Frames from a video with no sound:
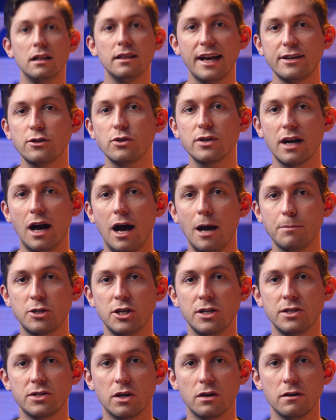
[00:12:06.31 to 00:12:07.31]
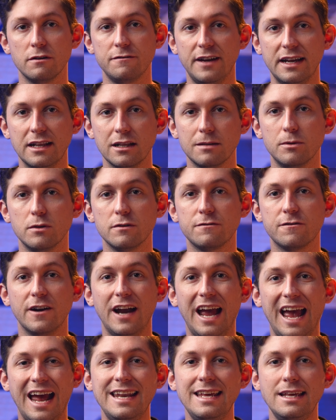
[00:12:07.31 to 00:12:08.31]
Electric options are available for
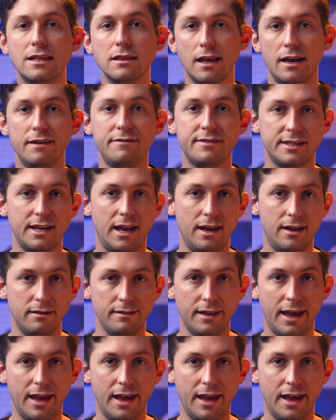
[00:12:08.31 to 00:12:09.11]
any lifestyle